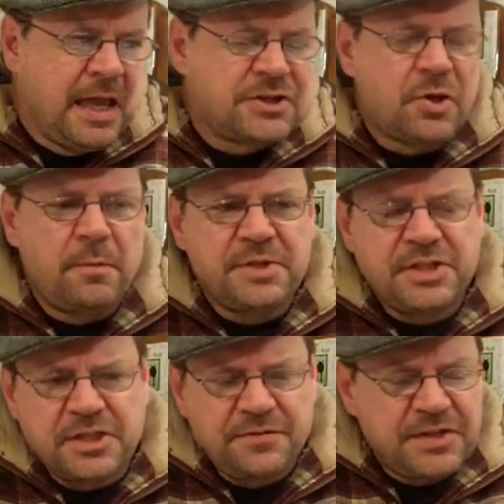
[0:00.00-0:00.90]
It's
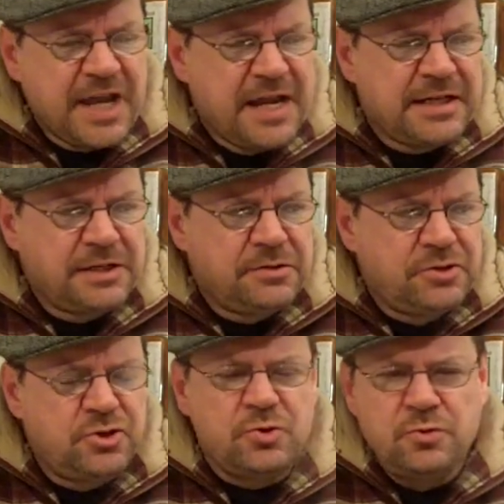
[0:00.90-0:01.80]
almost as if it's
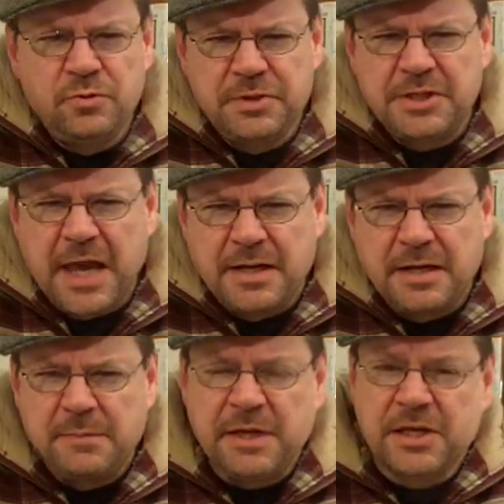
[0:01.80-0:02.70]
heading too
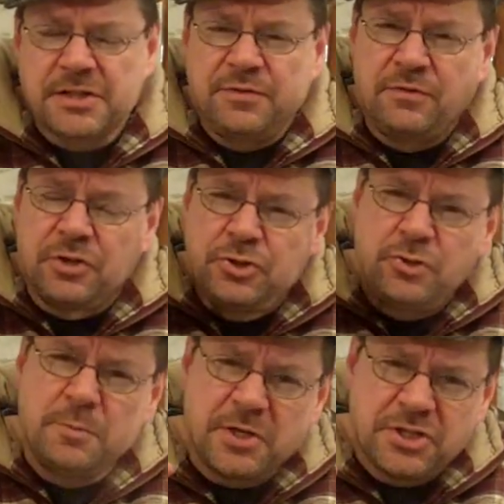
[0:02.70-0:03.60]
tanniny, because if you get
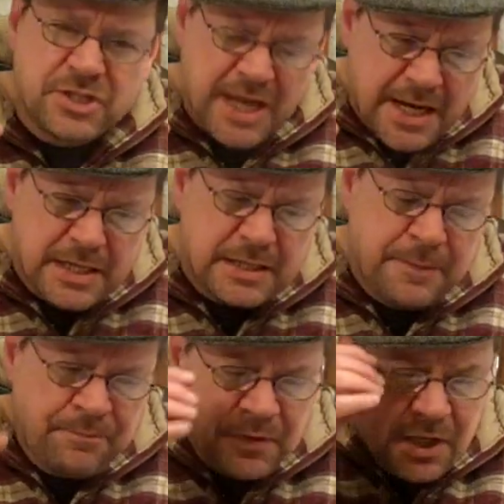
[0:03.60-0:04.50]
too much
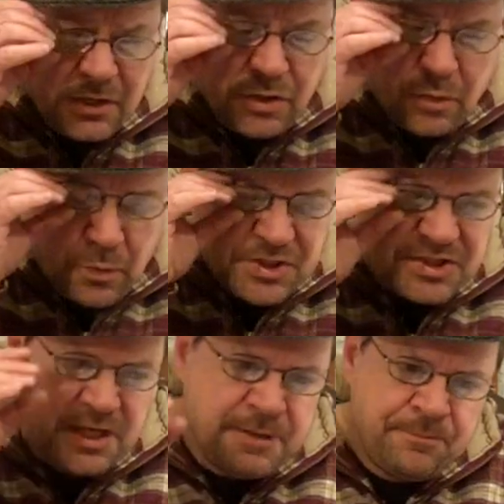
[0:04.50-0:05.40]
tannin in your
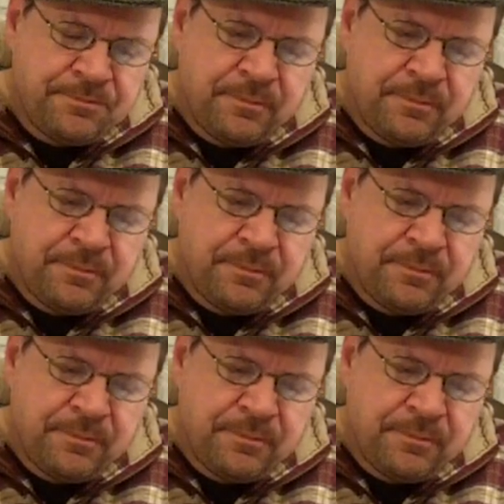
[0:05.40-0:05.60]
whiskey,